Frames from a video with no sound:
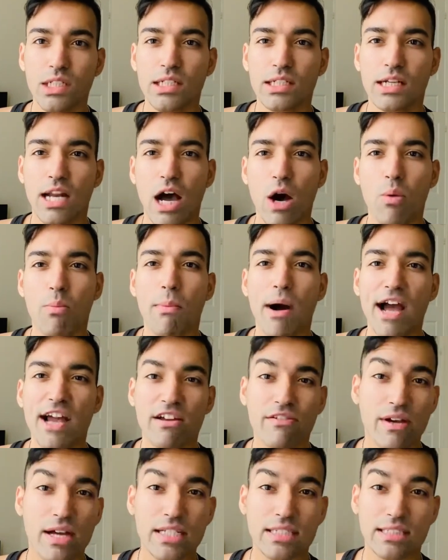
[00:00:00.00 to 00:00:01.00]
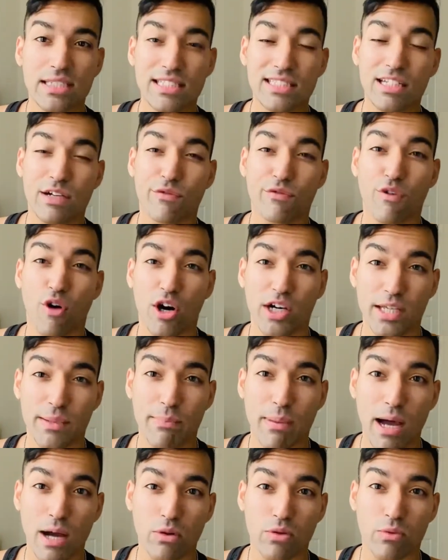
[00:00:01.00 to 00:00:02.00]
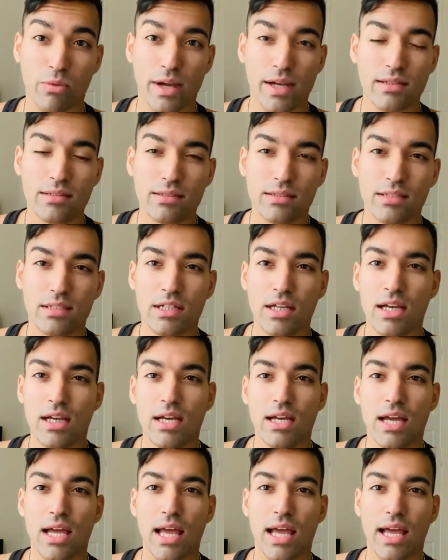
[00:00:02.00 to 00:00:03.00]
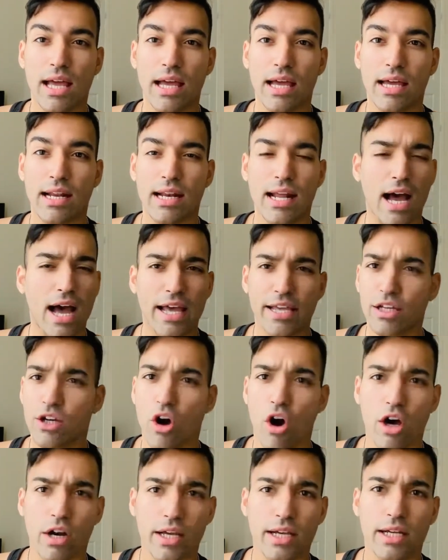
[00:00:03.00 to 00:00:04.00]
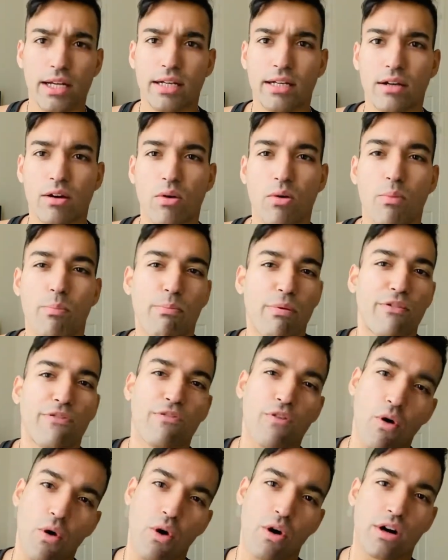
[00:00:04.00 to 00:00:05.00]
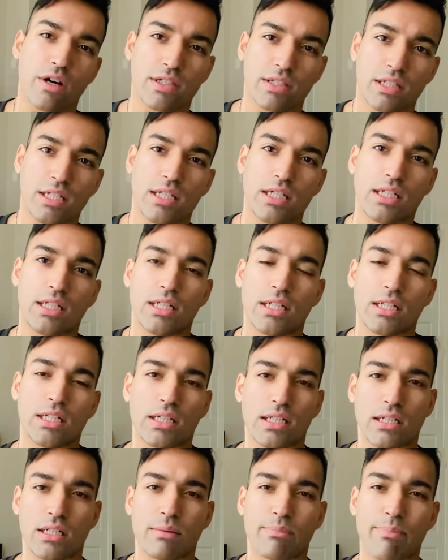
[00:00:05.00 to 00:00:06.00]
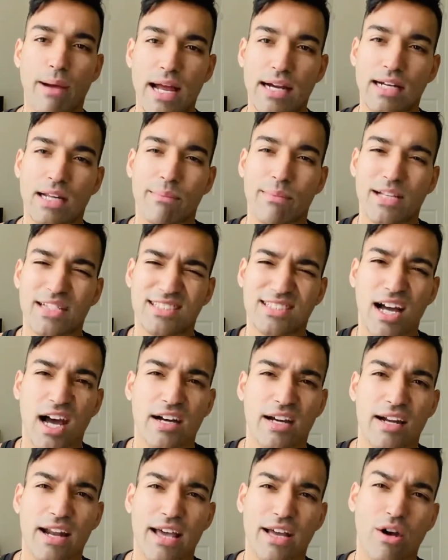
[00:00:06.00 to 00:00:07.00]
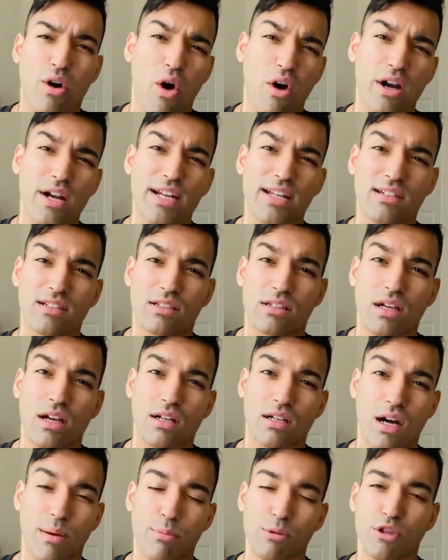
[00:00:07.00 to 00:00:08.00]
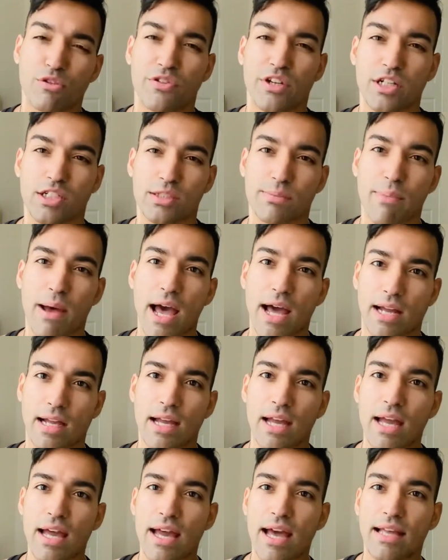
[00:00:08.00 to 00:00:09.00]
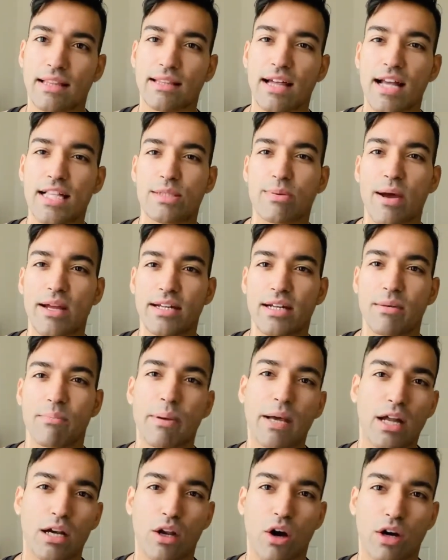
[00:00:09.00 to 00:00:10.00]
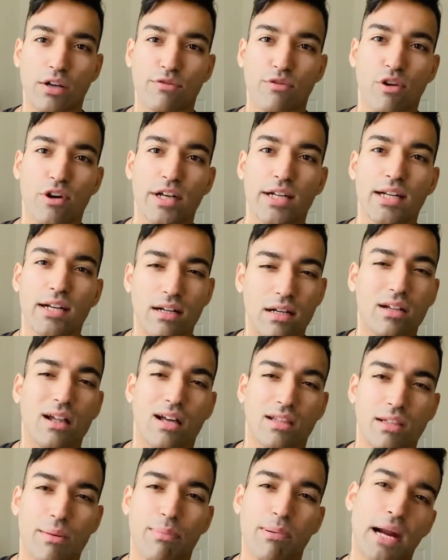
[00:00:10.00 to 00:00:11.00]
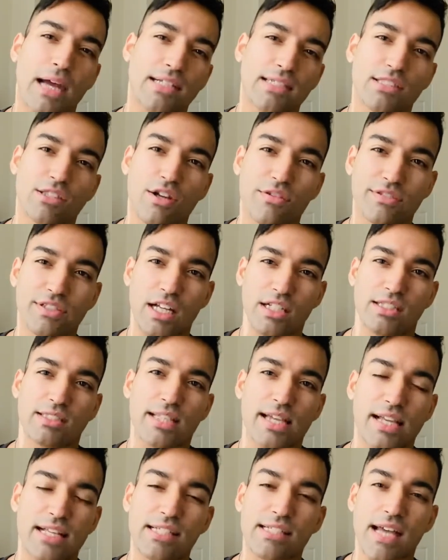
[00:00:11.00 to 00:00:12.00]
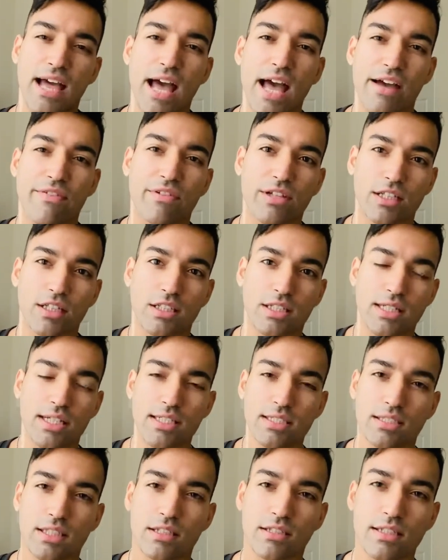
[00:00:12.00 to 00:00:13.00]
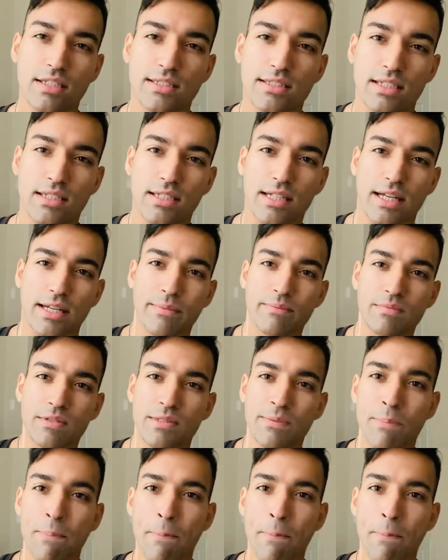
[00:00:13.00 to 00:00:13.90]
Now my vest is a 40-pound vest, and I got it before the pandemic started. I got it in a couple of years back, and that's why I didn't pay a lot for it. The prices of such things have increased in recent times.